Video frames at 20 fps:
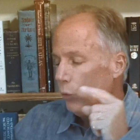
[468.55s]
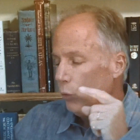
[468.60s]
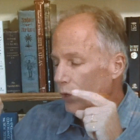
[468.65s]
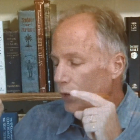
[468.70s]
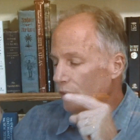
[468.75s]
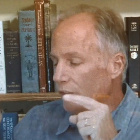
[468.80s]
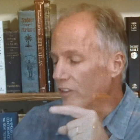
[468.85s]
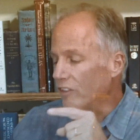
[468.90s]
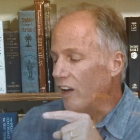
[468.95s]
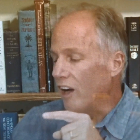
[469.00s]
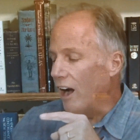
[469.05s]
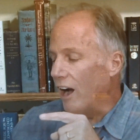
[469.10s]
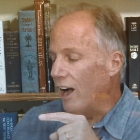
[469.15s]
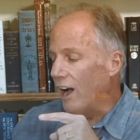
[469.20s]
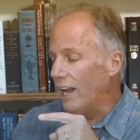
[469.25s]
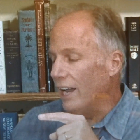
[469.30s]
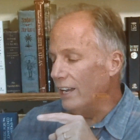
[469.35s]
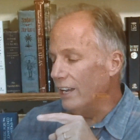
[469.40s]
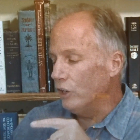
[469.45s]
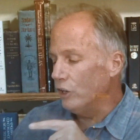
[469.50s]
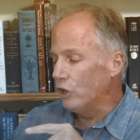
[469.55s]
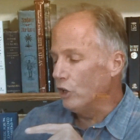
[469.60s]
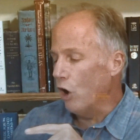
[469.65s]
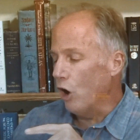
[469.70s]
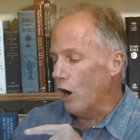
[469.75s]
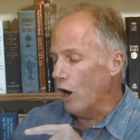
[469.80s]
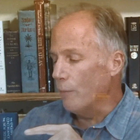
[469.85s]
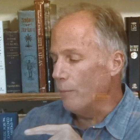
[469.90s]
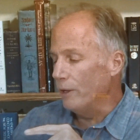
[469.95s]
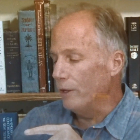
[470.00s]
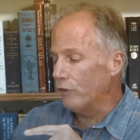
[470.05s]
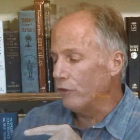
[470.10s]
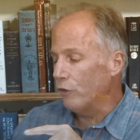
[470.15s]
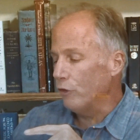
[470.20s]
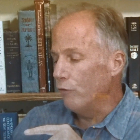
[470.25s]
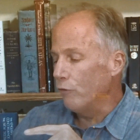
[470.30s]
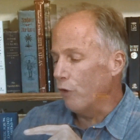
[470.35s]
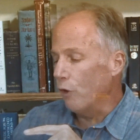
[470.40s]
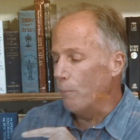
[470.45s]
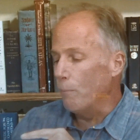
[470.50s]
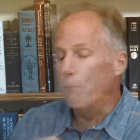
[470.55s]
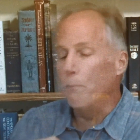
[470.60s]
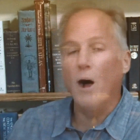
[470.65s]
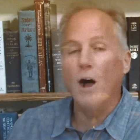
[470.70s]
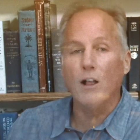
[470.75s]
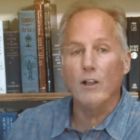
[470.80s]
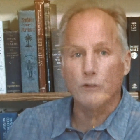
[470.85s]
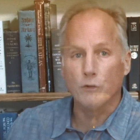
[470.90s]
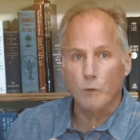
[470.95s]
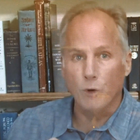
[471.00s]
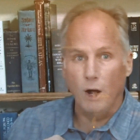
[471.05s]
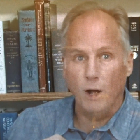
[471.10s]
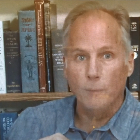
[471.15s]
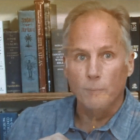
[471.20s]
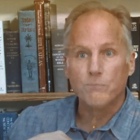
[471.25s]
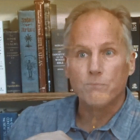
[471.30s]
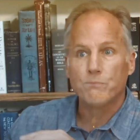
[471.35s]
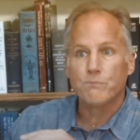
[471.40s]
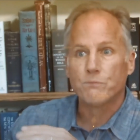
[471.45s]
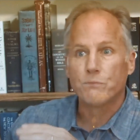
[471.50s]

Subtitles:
with dyed garments from Bozrah?